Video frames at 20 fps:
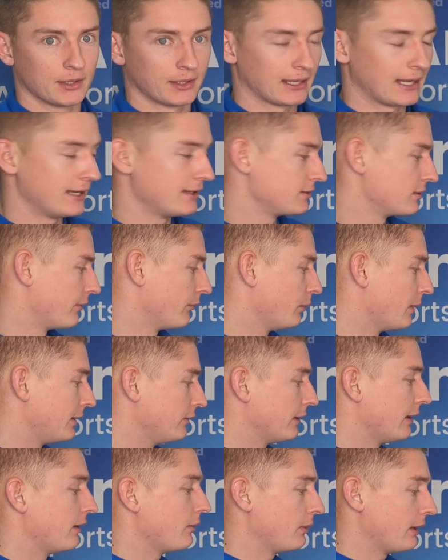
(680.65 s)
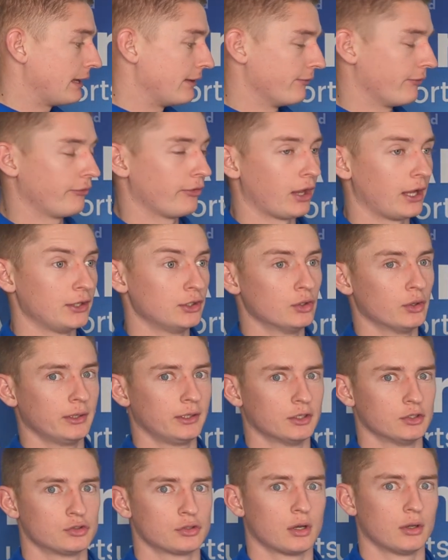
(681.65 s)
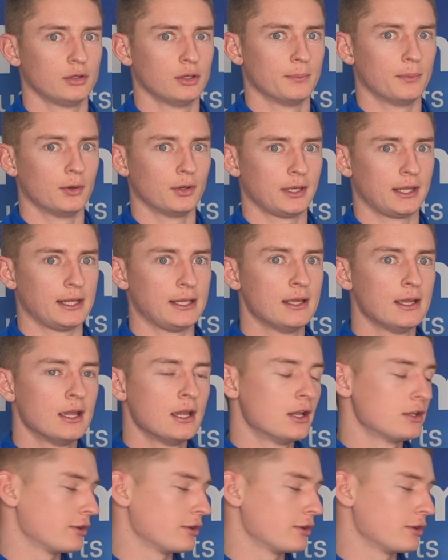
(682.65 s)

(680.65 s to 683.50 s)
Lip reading: Okay, so when you're in flight, you're not in control of your body.